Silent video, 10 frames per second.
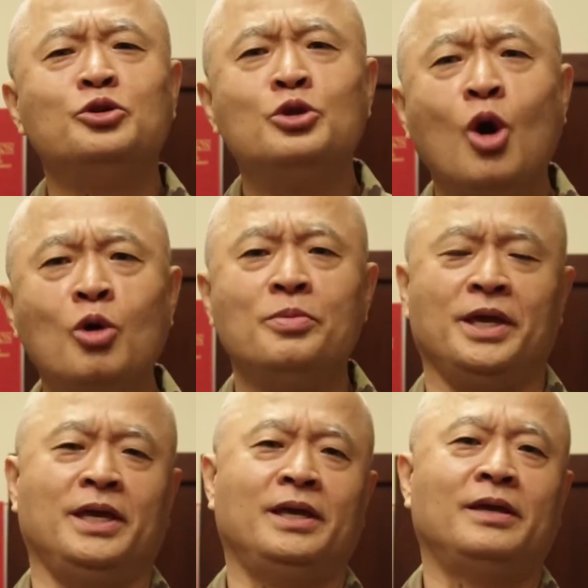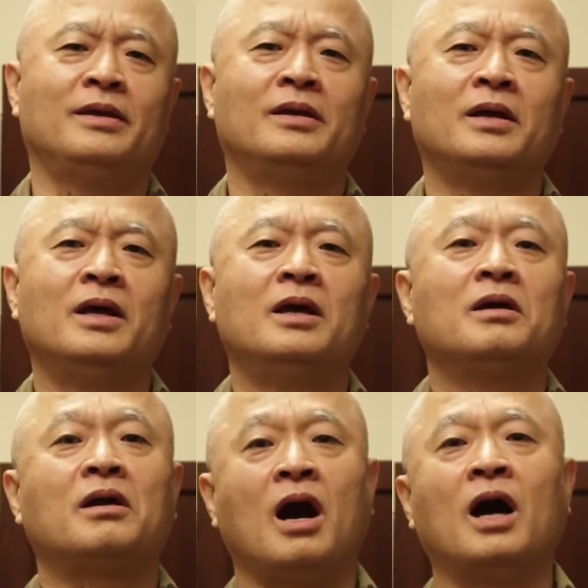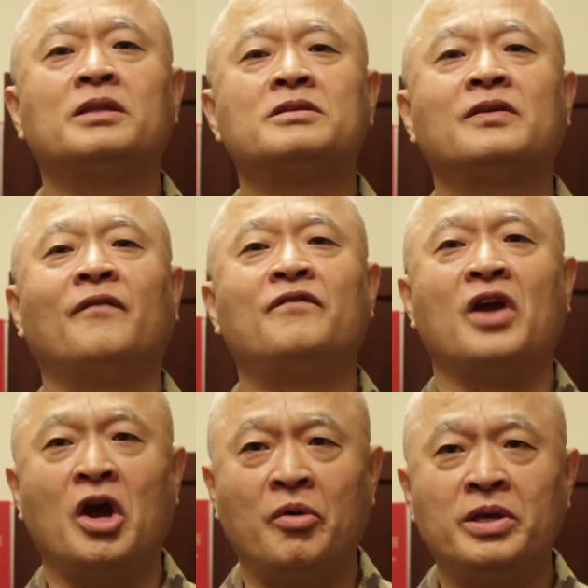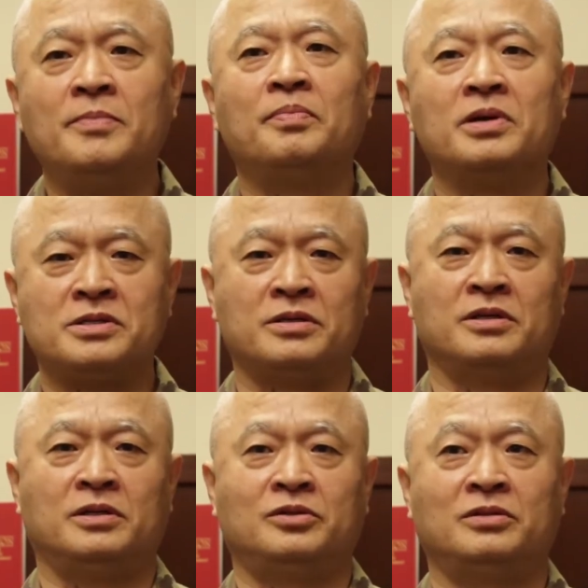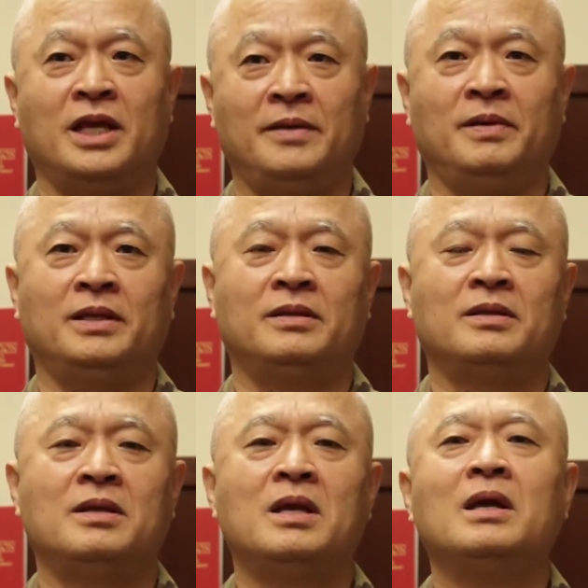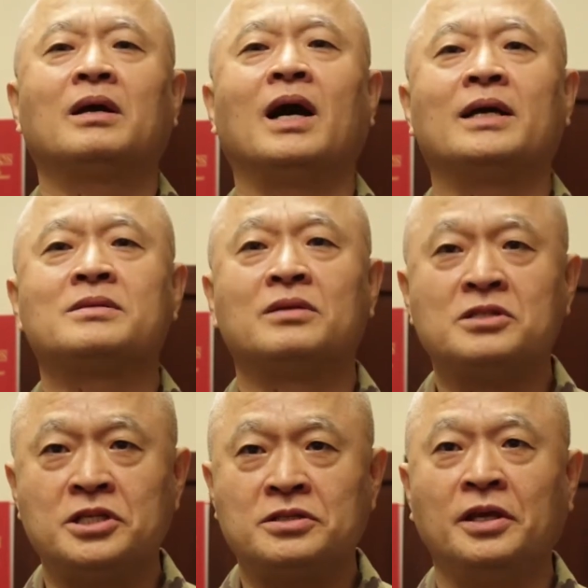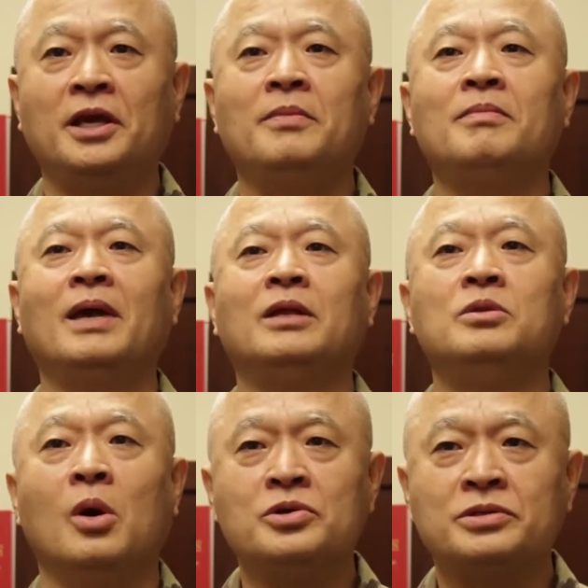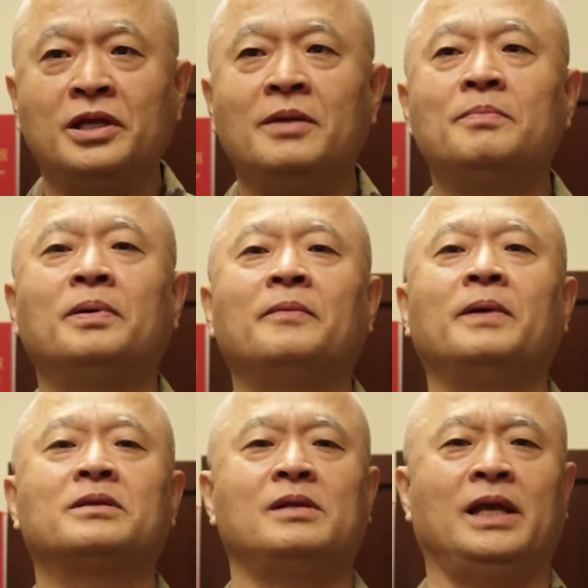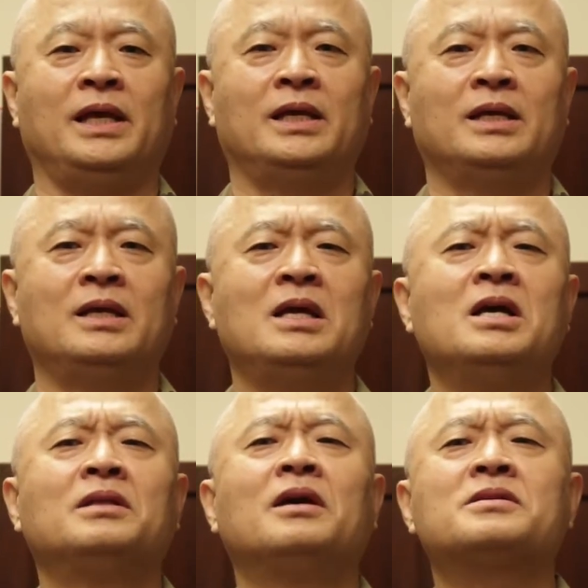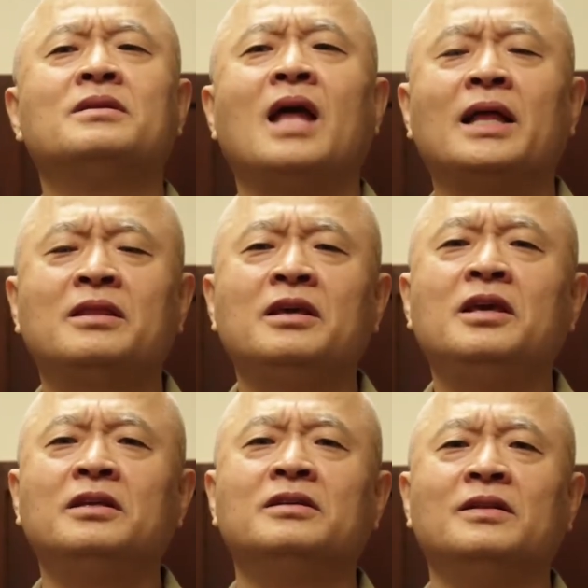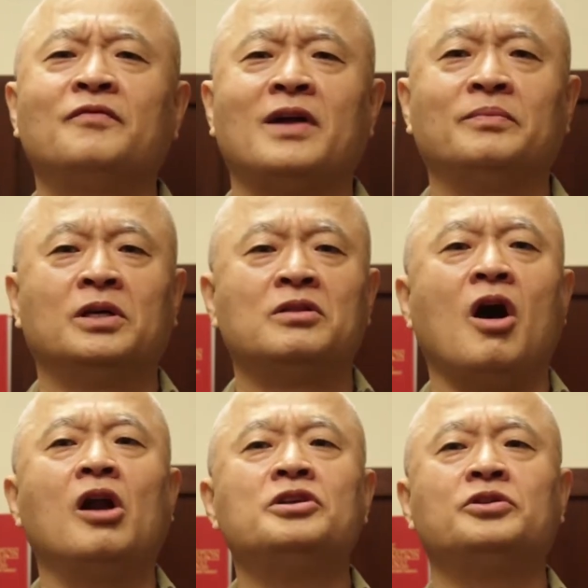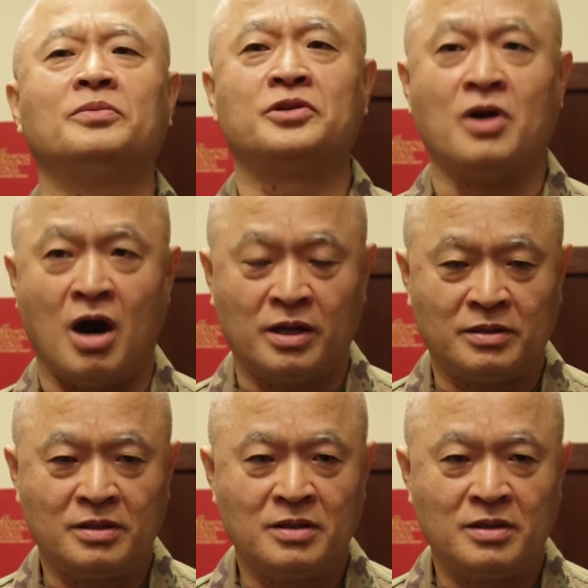you know me. God is very personal to David. God searches him and knows him perfectly. There's nothing hidden from the knowledge of God,